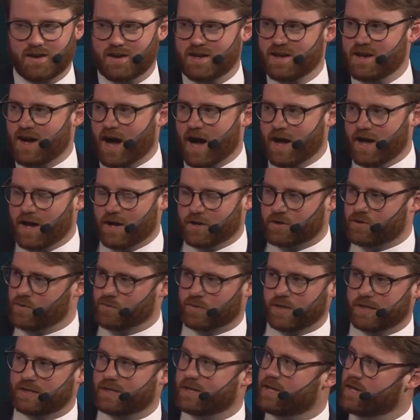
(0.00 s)
I
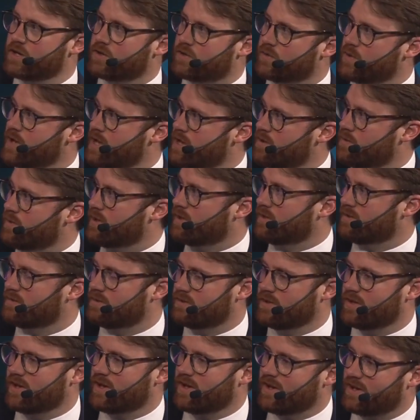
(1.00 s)
completely agree
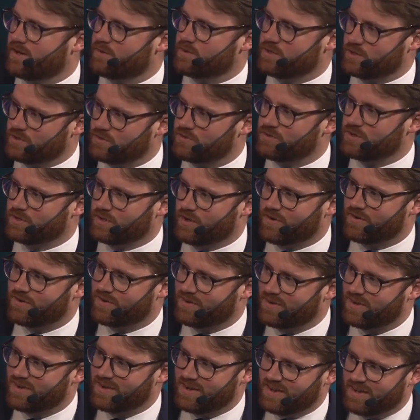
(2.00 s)
with you,
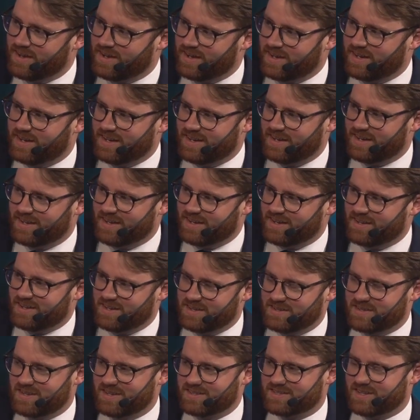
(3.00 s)

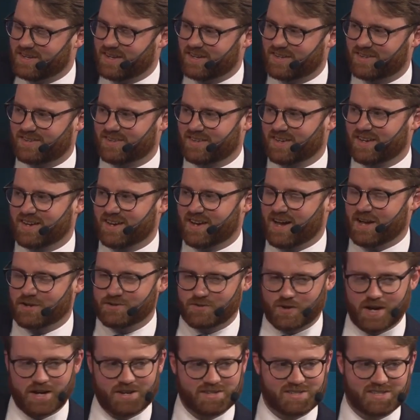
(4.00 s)
It's like
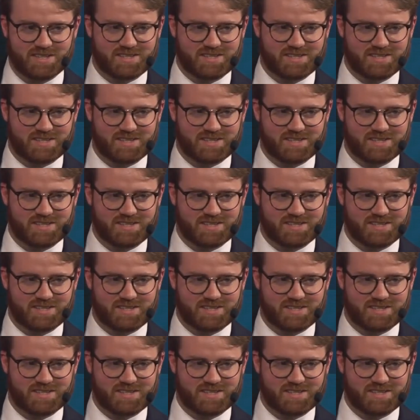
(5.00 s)
Andreas is